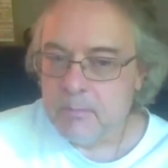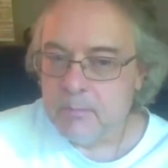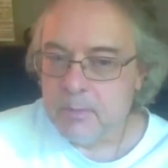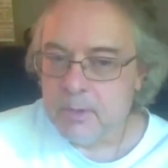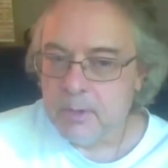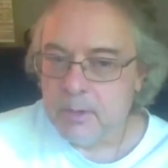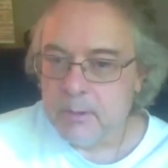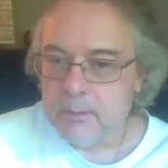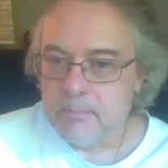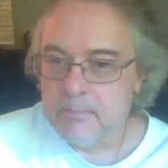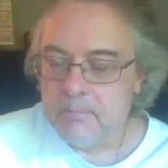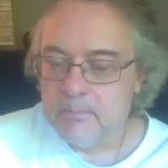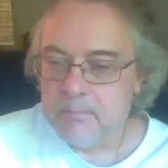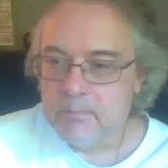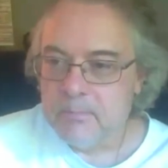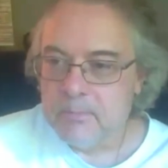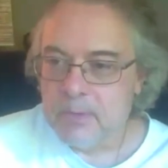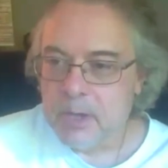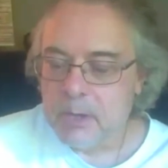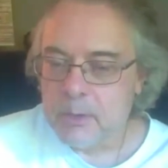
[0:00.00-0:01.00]
uh,
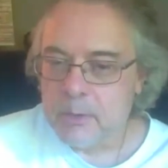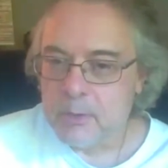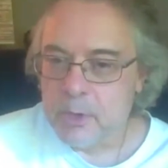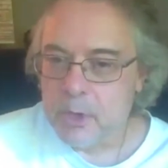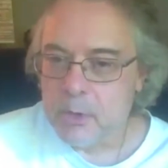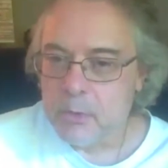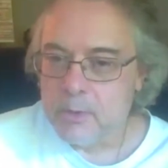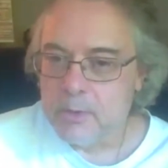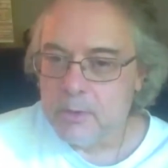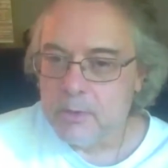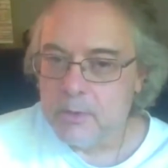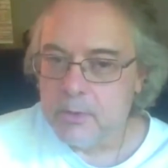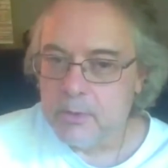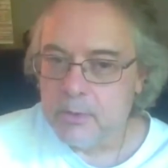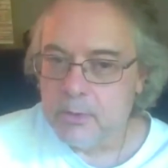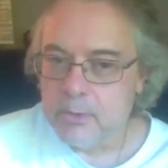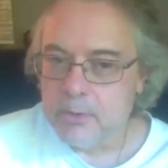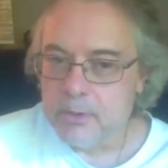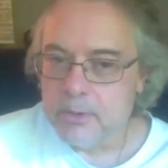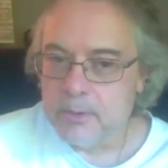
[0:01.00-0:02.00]
I just go into,
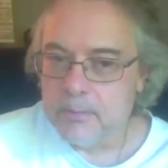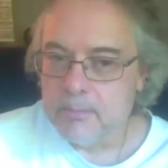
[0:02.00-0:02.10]
uh,